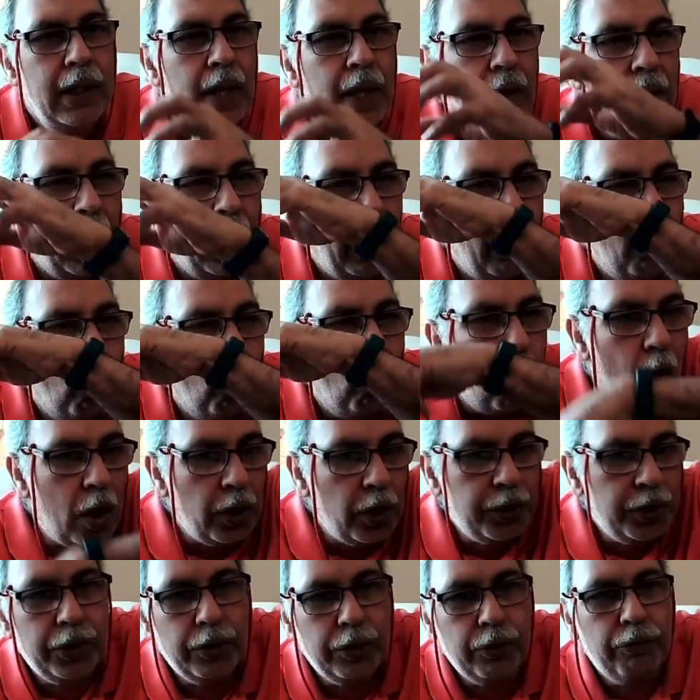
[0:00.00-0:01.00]

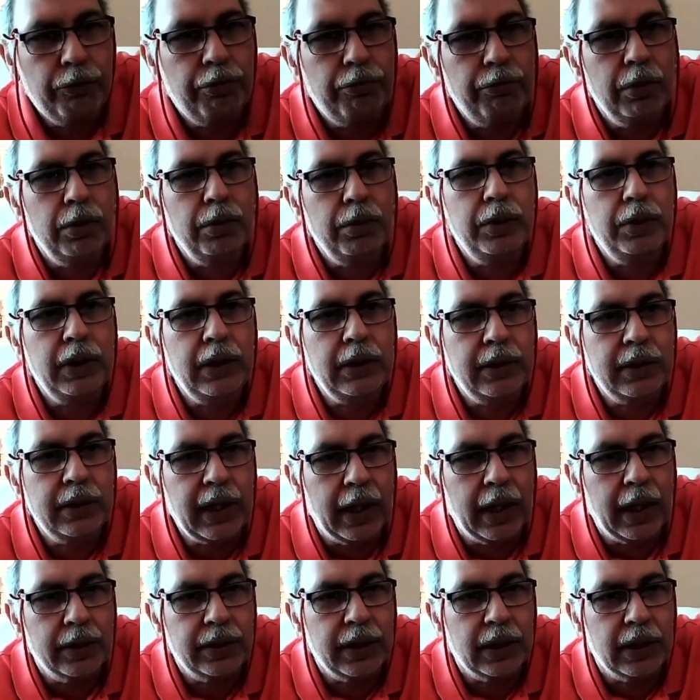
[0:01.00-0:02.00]
wash it through the
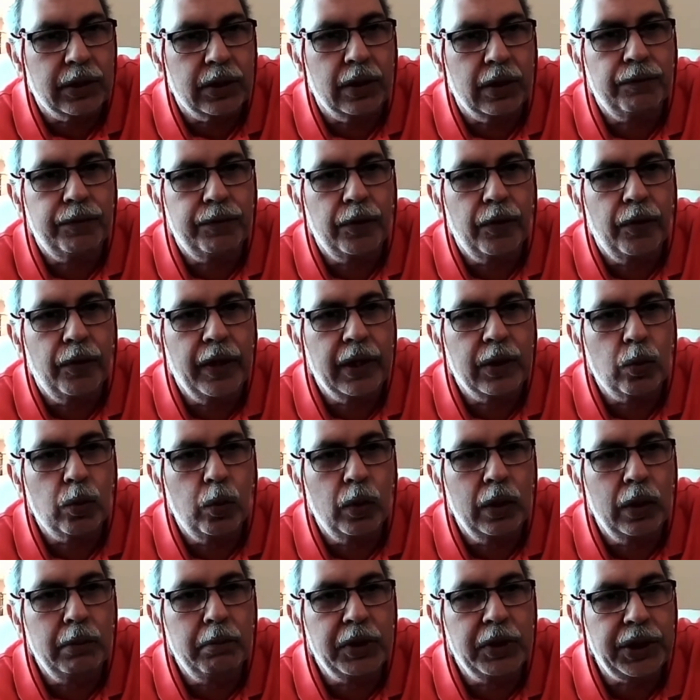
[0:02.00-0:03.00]
Section
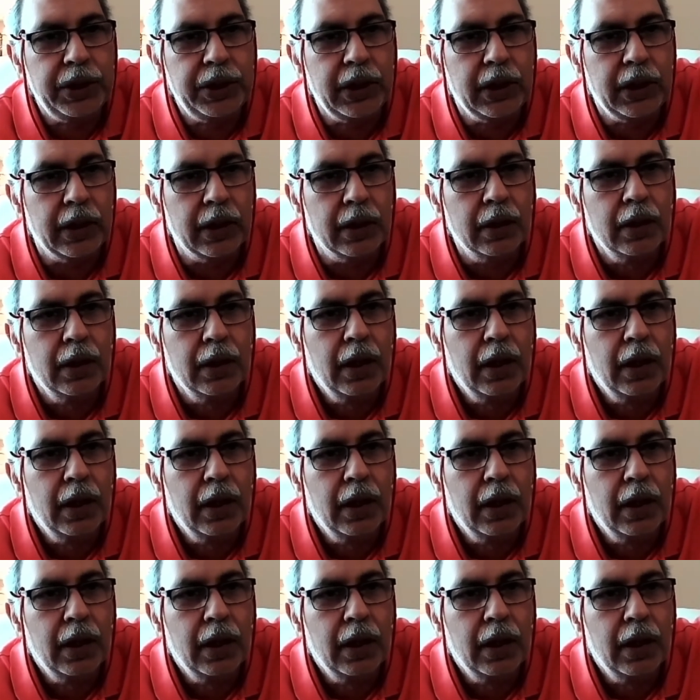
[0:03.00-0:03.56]
481 machine,